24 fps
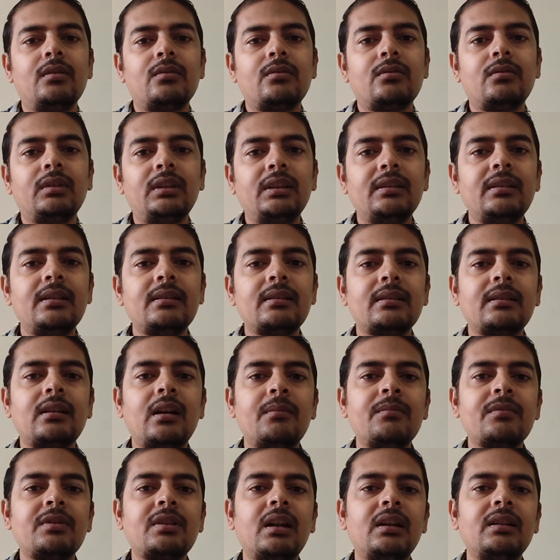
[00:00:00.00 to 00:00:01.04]
So this
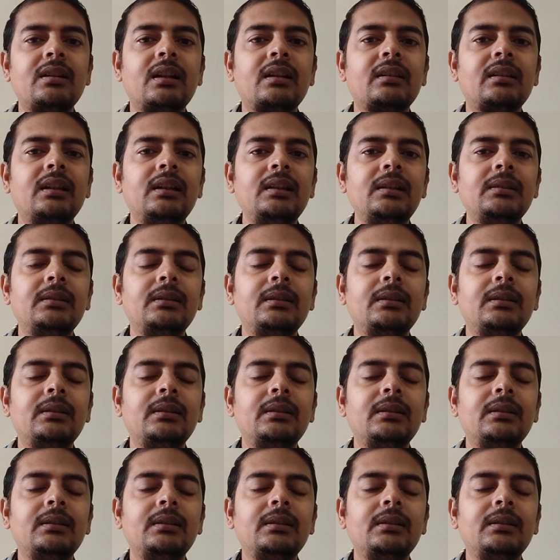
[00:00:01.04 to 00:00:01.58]
comes under the